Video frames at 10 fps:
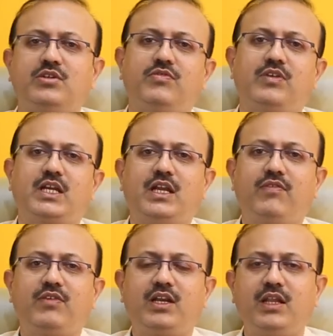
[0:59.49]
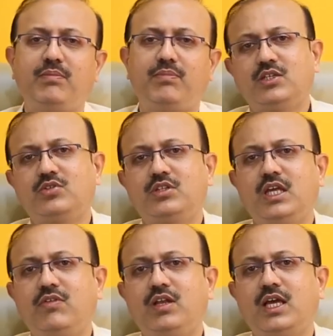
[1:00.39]
of cleft lip, so
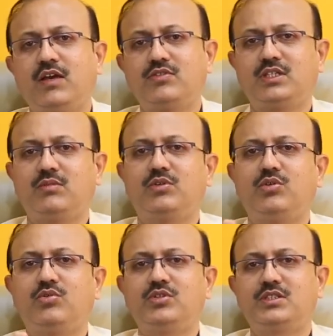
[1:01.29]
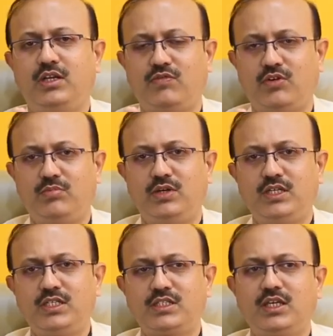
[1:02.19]
they will have some nose
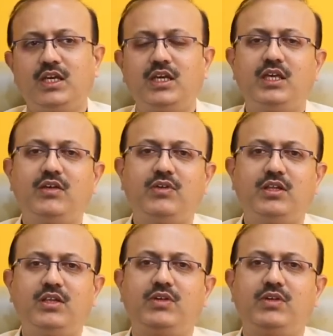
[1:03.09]
deformities. Even